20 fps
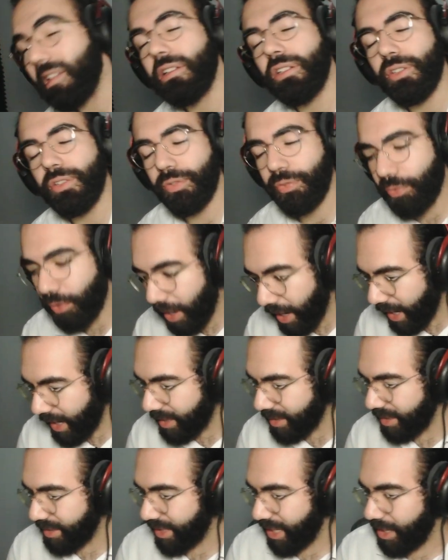
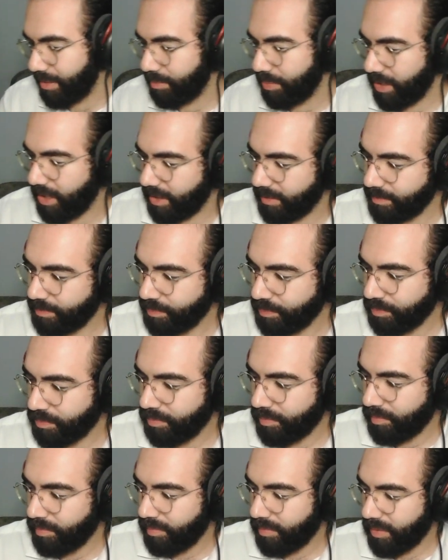friend, it can be
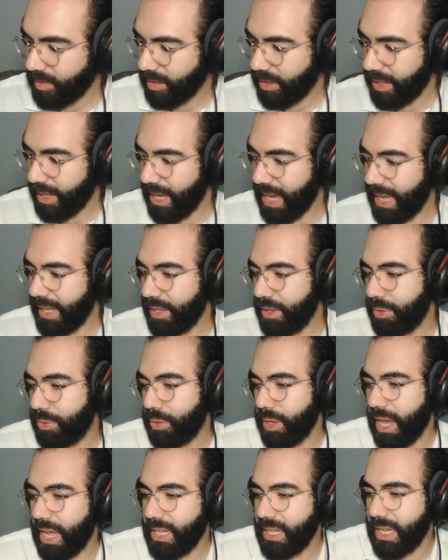
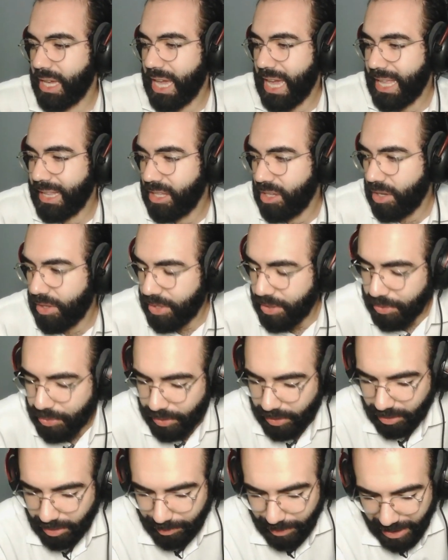any other
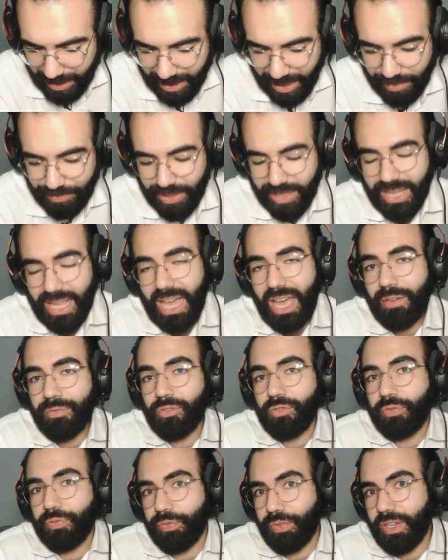thing on my life that I have
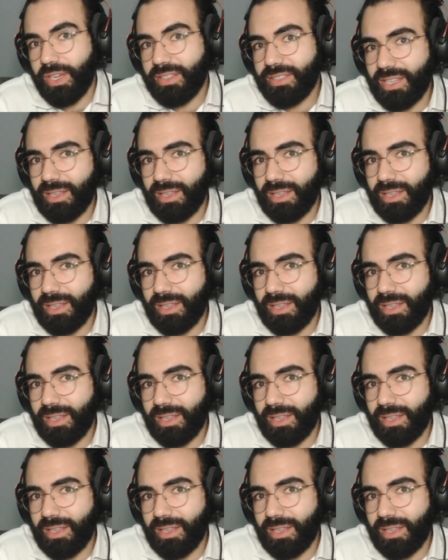to fix.